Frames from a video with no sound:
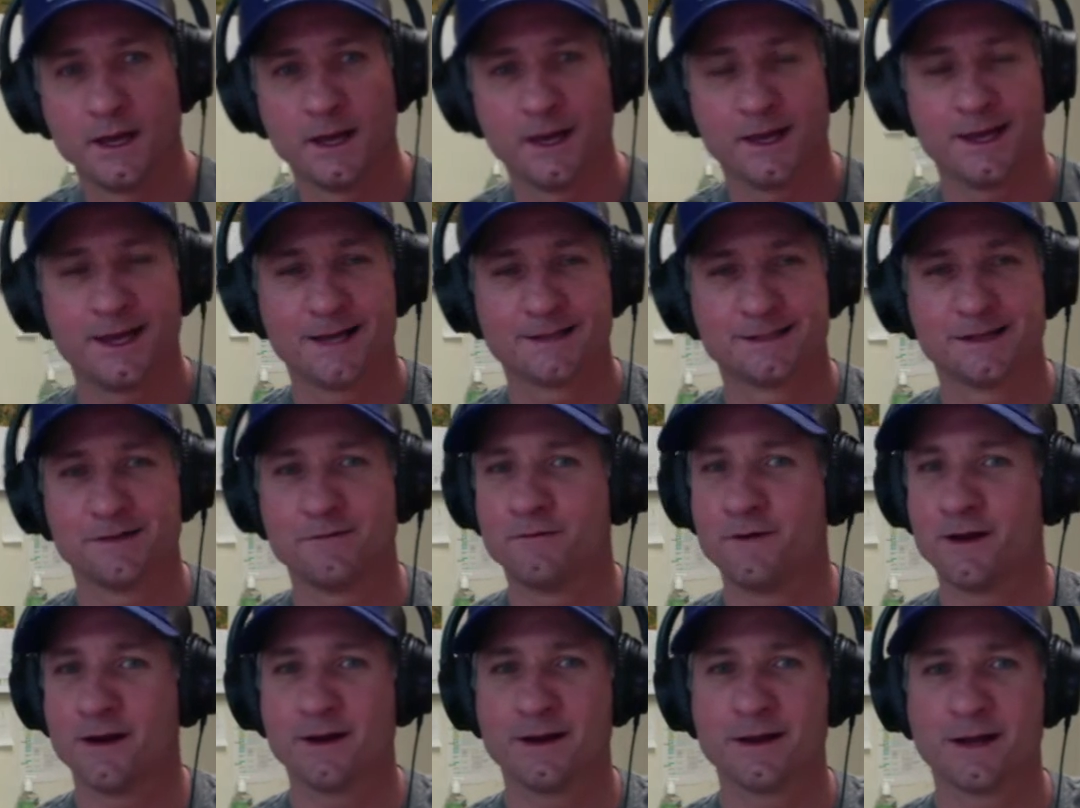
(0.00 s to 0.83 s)
He has a
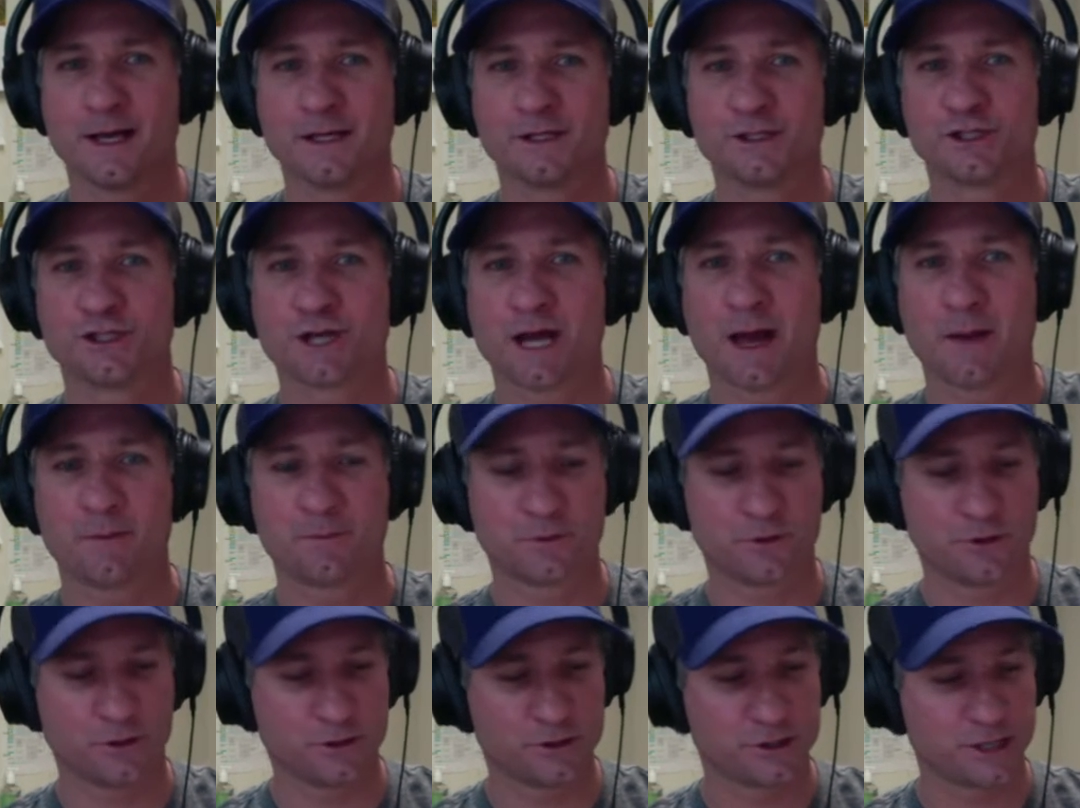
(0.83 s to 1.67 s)
very nice
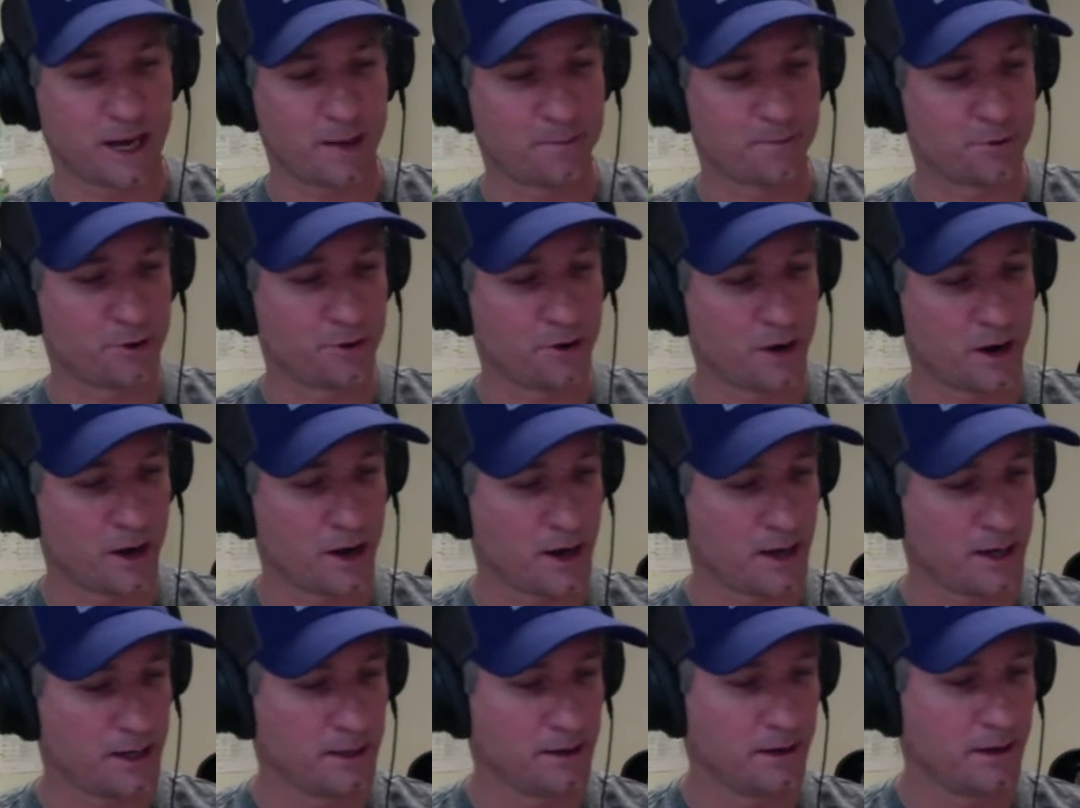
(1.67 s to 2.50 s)
chapter
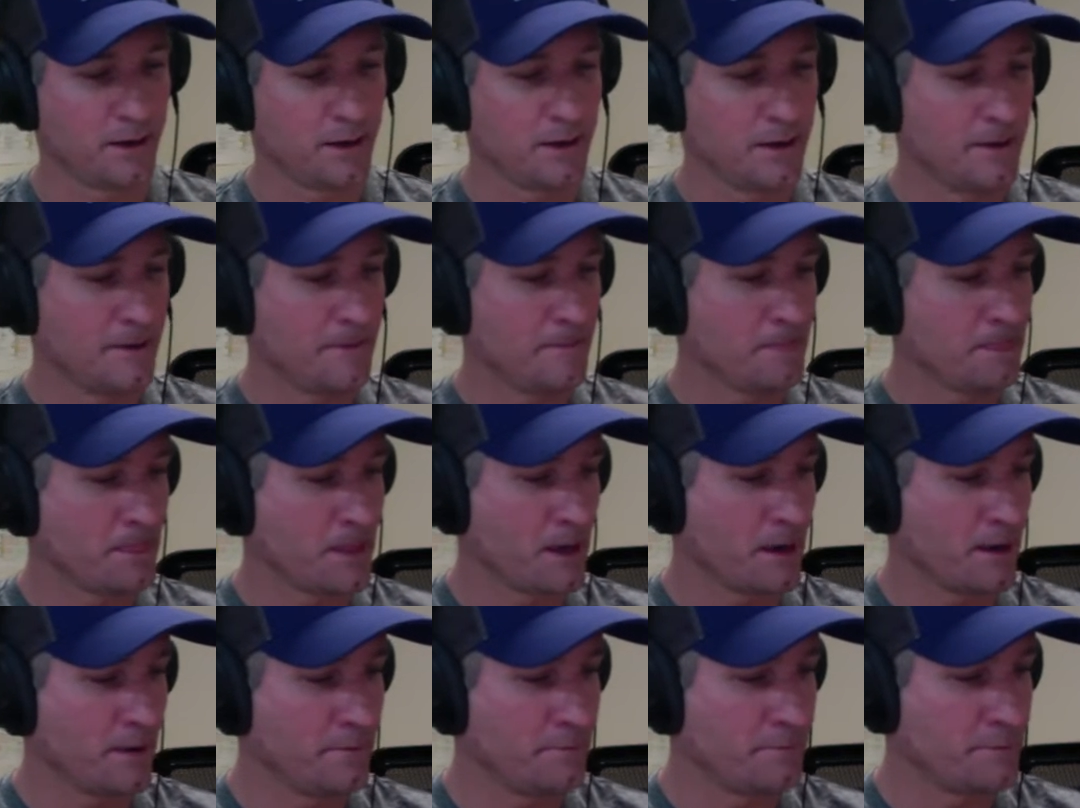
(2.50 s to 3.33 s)
9
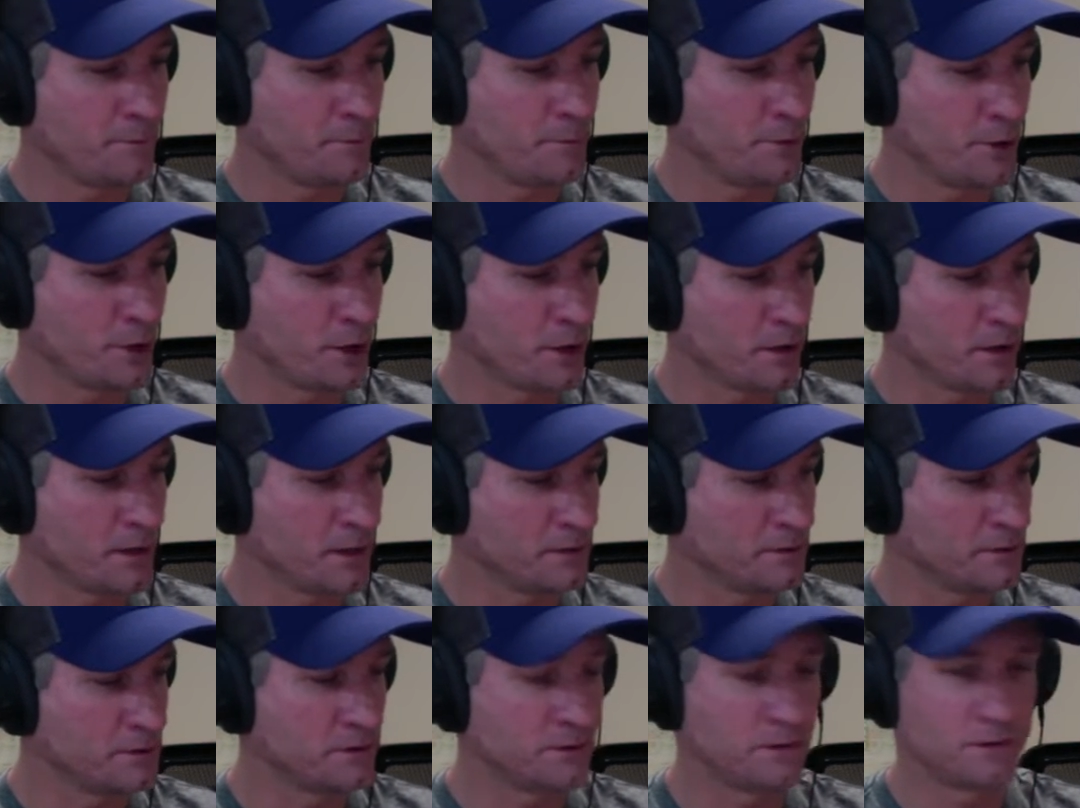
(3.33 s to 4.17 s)
of the book
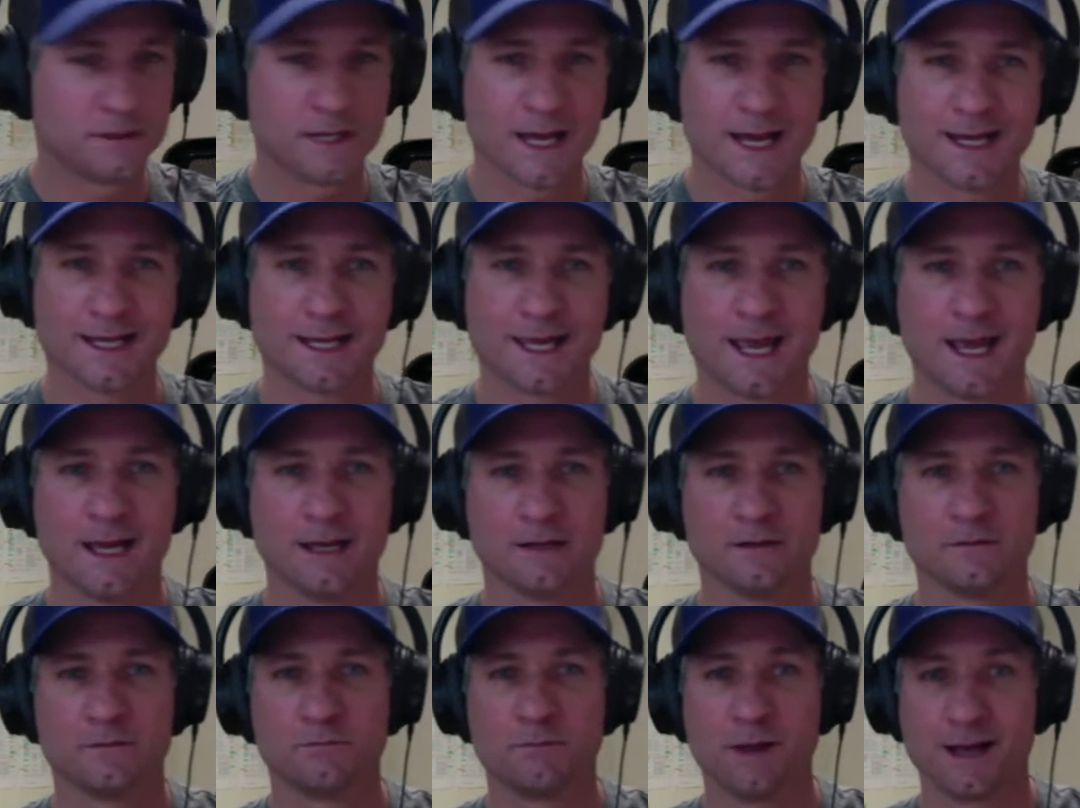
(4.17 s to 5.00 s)
is
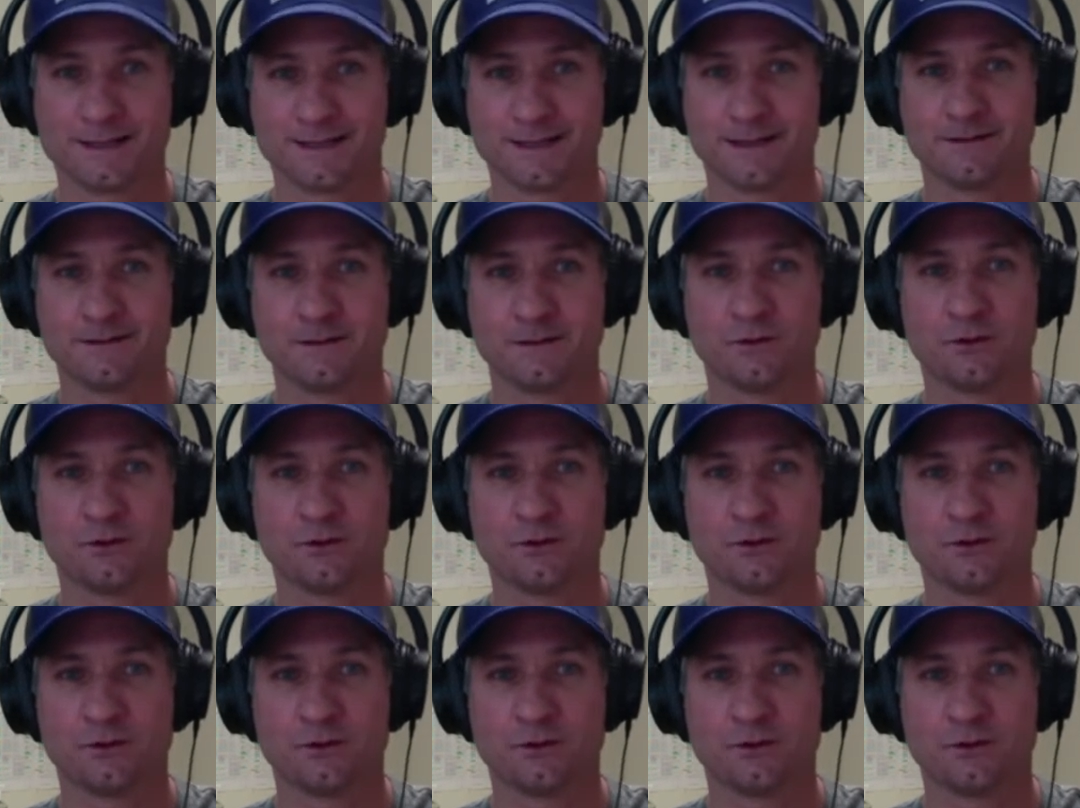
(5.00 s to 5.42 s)
dedicated basically